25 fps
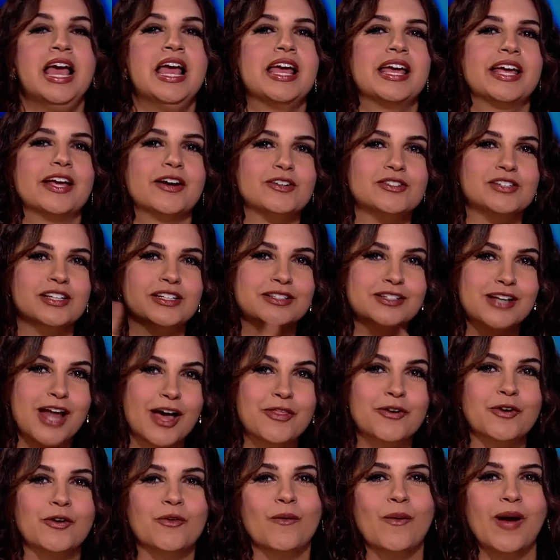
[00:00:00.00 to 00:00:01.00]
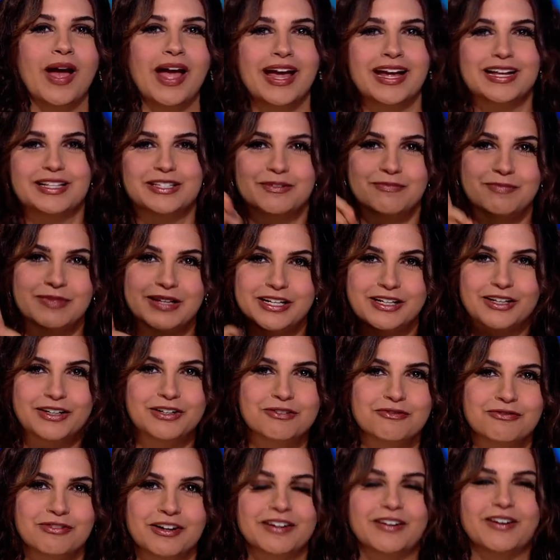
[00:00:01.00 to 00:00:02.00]
Here's another way to be a
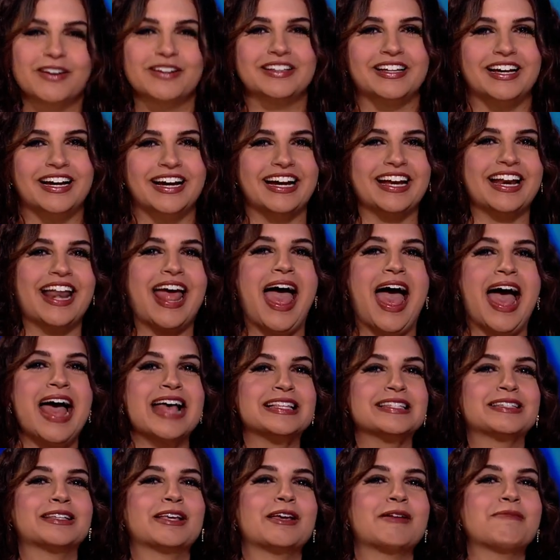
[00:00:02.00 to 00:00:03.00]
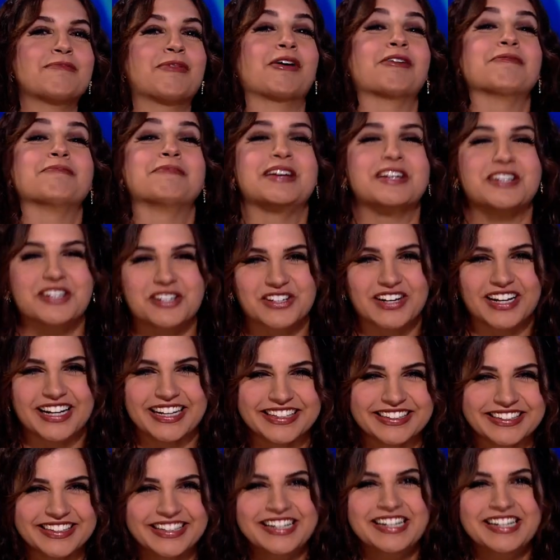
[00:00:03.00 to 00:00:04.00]
good friend online. Asking permission.